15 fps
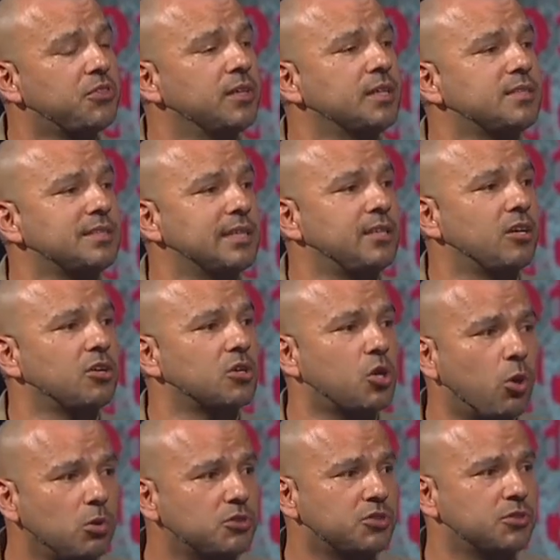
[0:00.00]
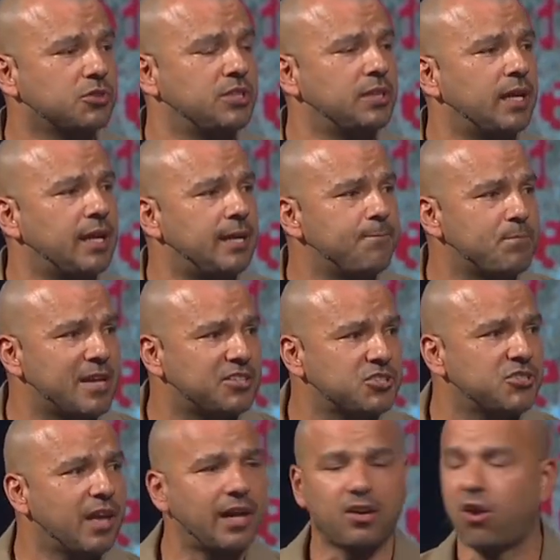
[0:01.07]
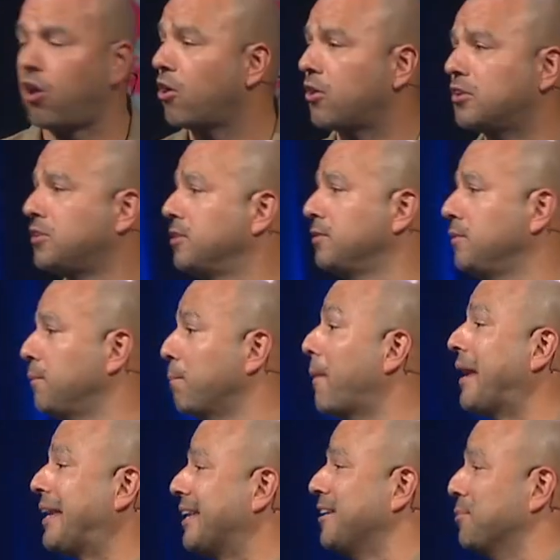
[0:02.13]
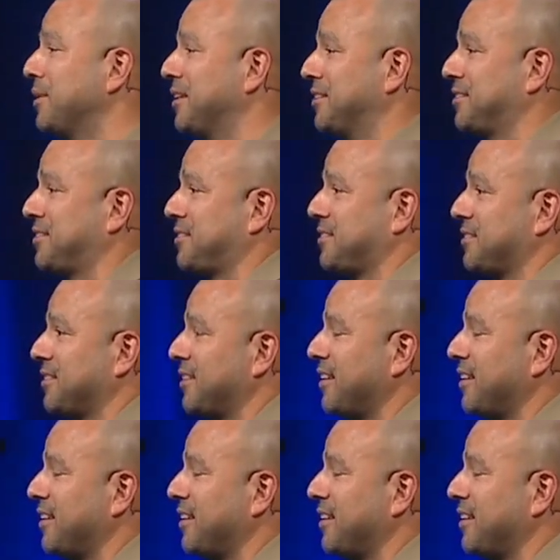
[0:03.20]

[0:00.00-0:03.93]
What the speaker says: is, in our culture today, it's not hard to make enemies.